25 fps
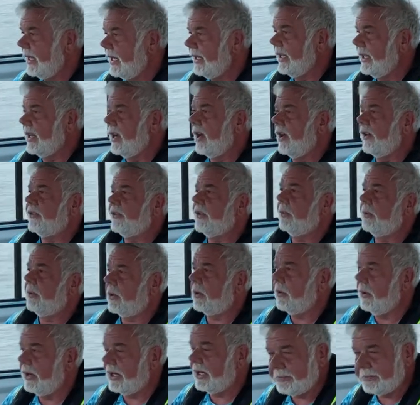then also
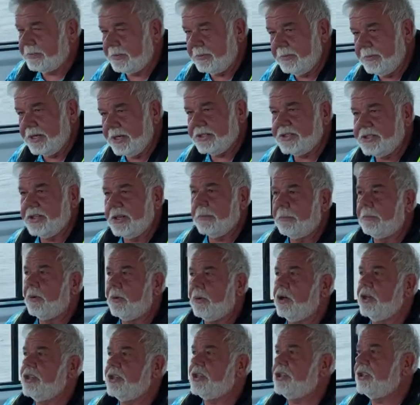request permission to
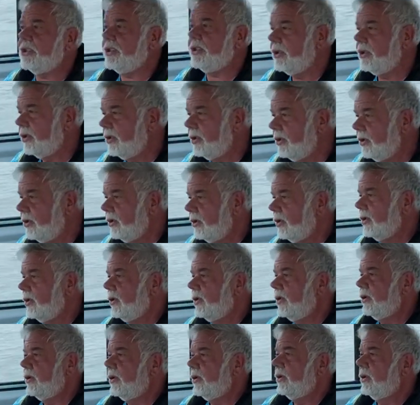push
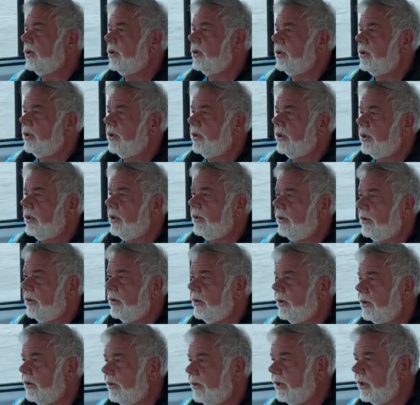
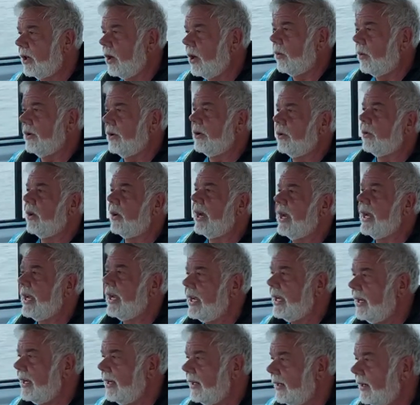the Golden
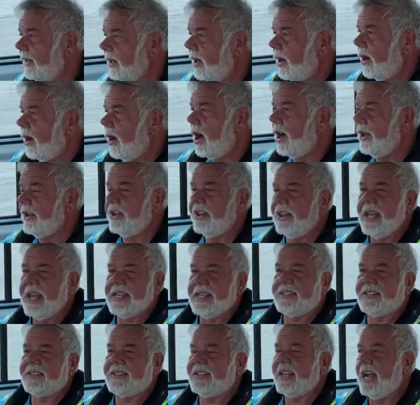Ray onto
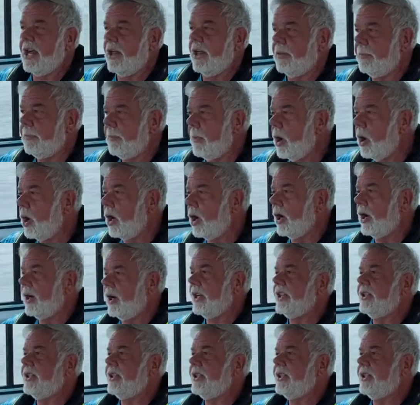that south bar to